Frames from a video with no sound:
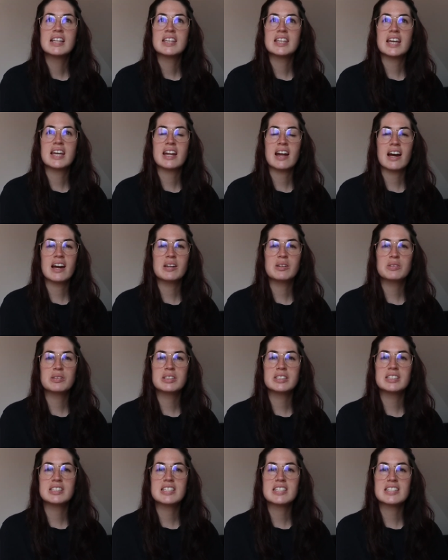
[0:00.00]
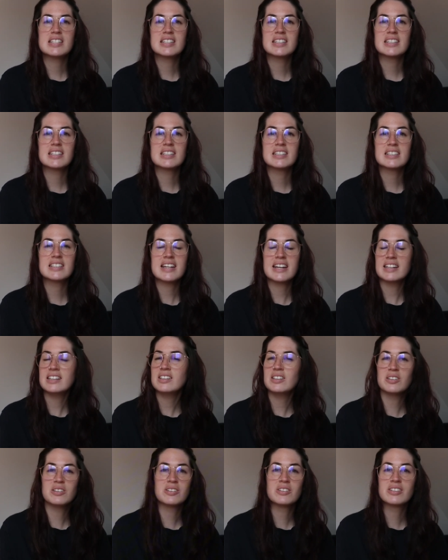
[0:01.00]
that I would tell
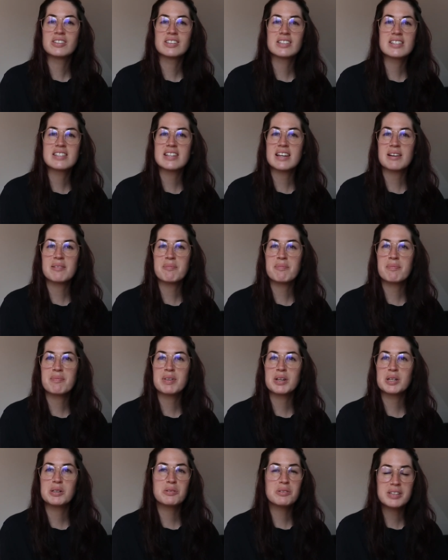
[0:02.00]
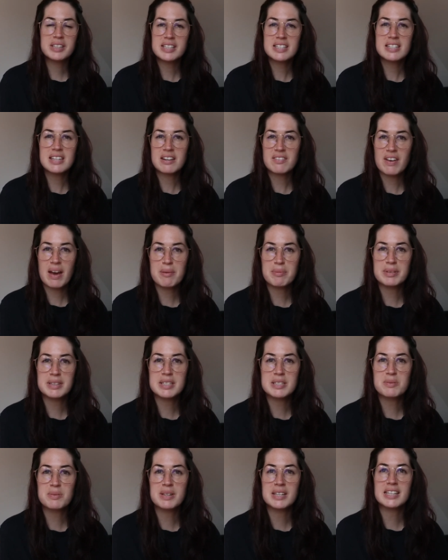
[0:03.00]
you some cool things that have happened
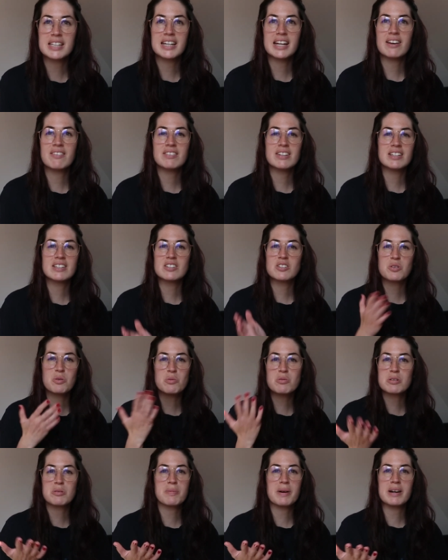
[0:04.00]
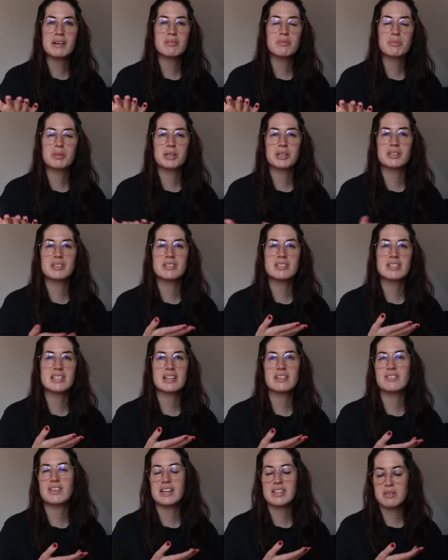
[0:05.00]
this week that I haven't talked about because
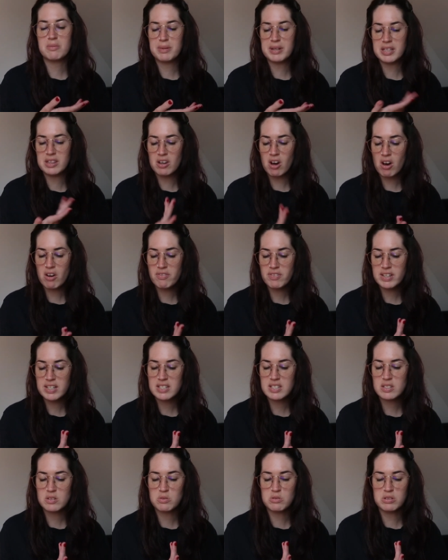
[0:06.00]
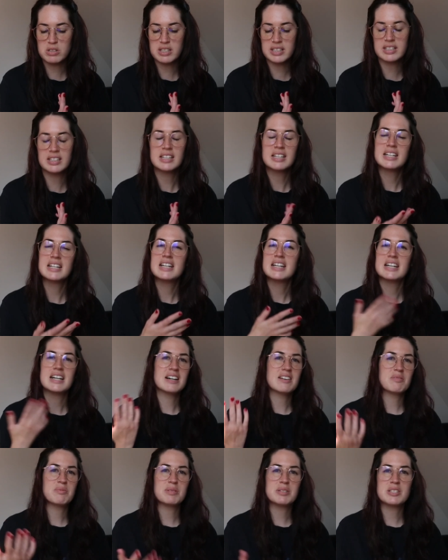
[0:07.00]
I've either been in the office or
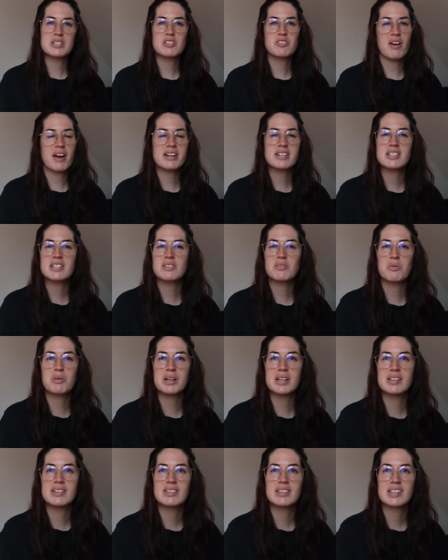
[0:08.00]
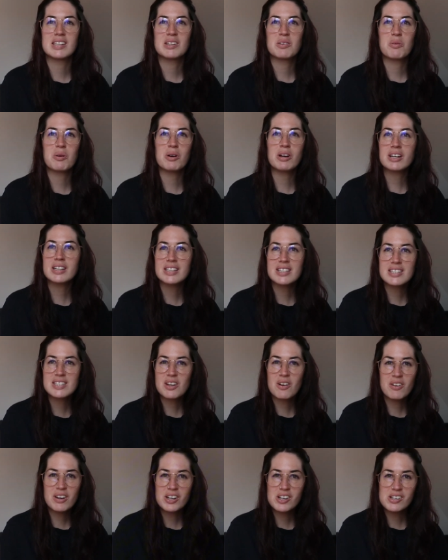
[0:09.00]
I've been distracted with work that's
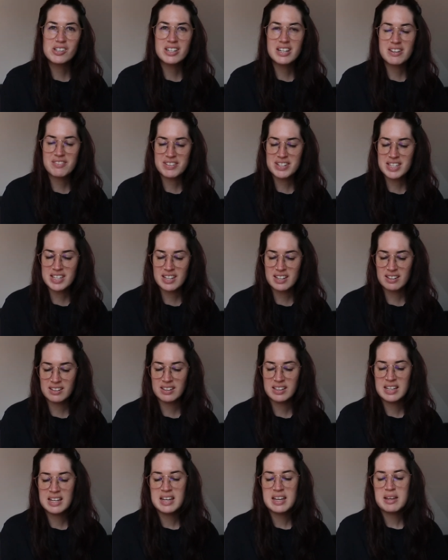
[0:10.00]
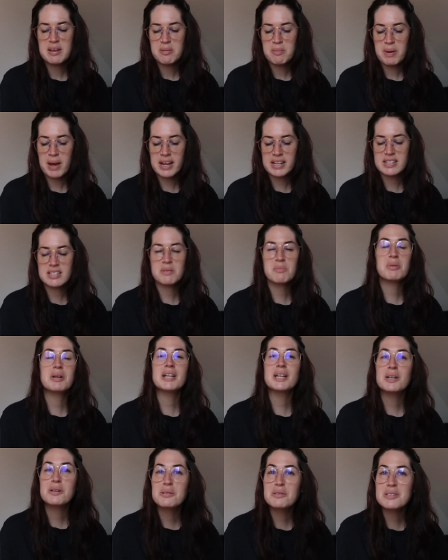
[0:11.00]
going on and everything. But some
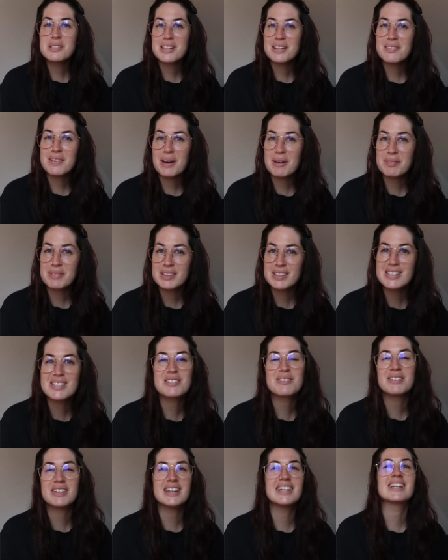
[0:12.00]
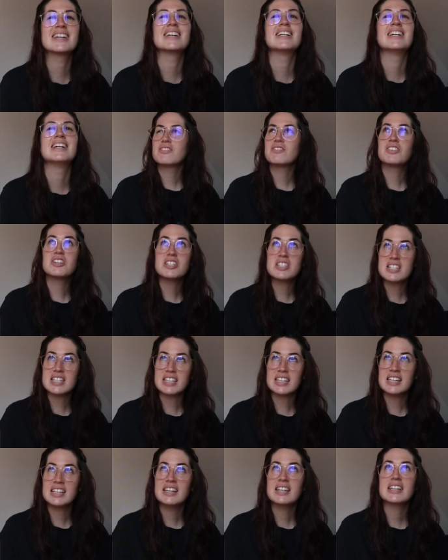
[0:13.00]
pretty cool stuff happened this week.
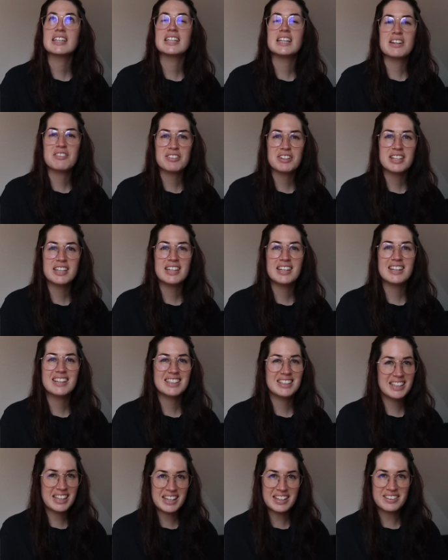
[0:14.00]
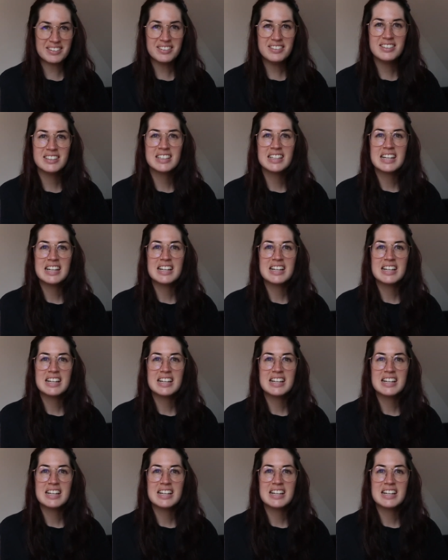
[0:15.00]
Firstly, every year